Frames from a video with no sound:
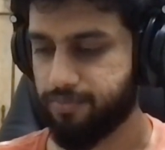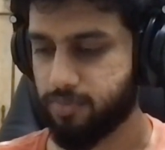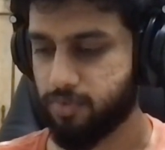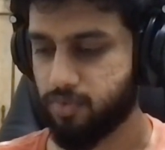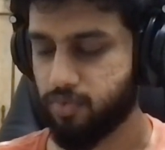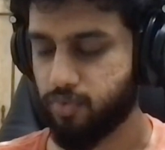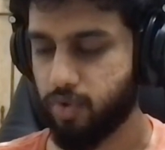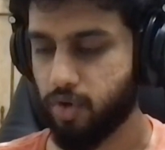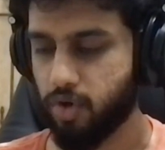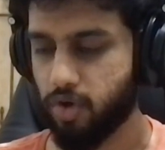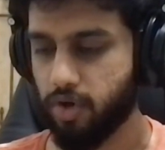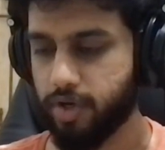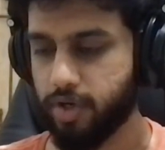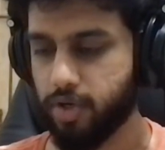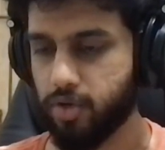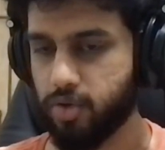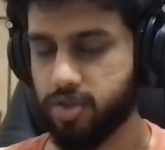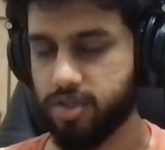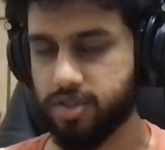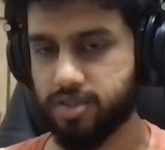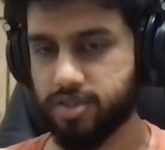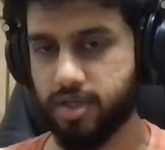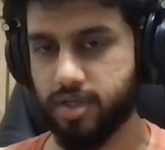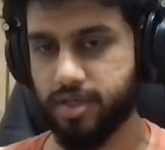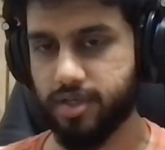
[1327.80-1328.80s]
we already know
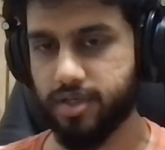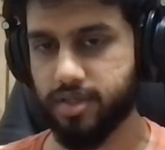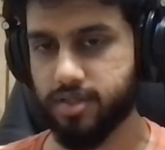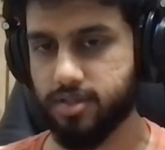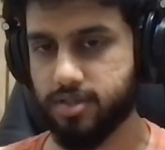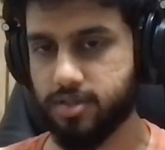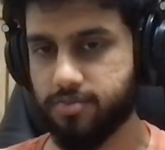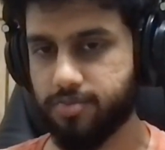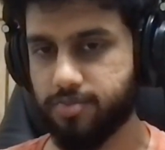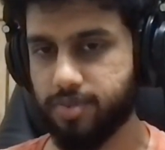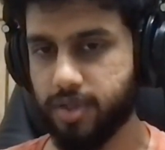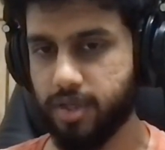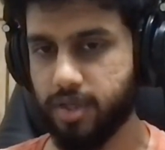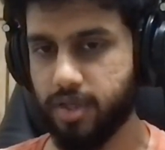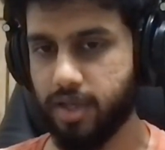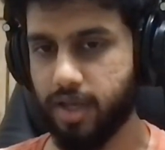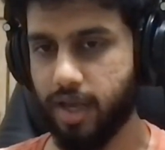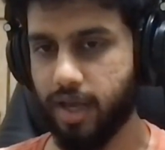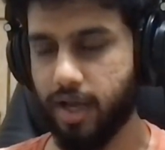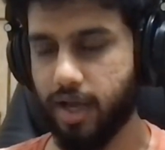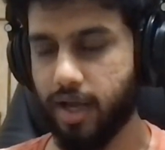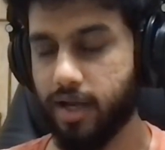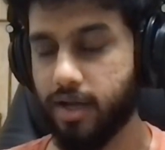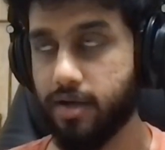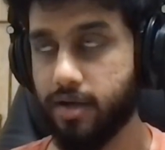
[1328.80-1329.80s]
this, right? It's P
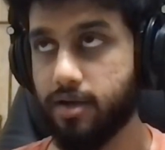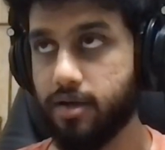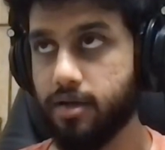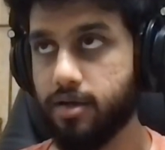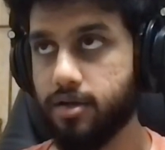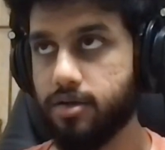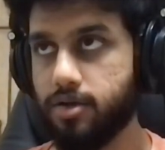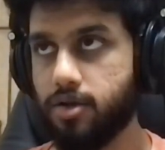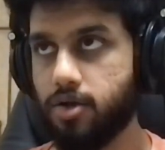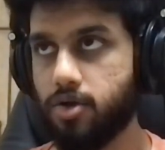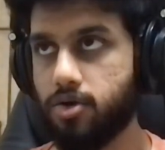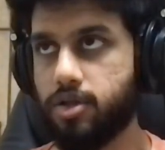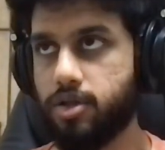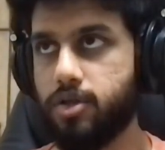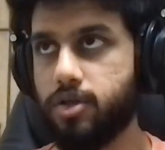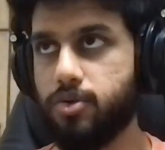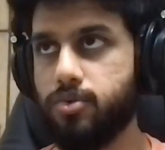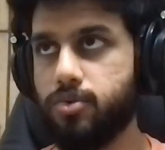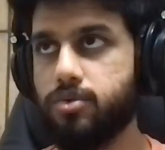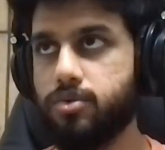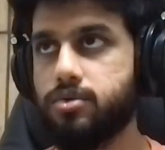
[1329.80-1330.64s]
and not Q.